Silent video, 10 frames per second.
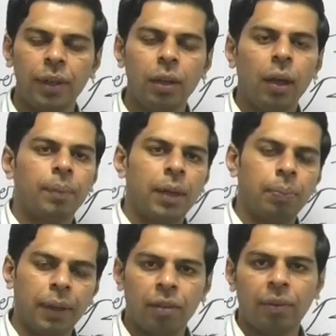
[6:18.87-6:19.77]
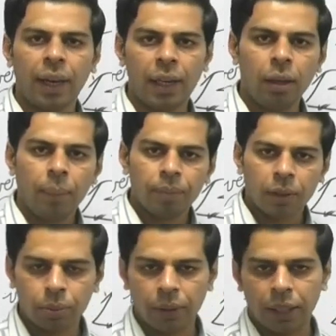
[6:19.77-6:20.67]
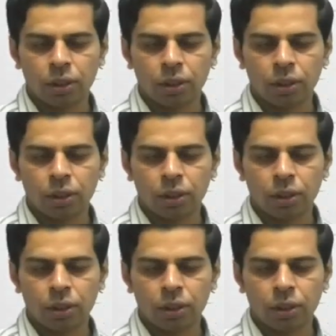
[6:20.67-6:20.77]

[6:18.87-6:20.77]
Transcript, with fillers: But meanwhile, ISRO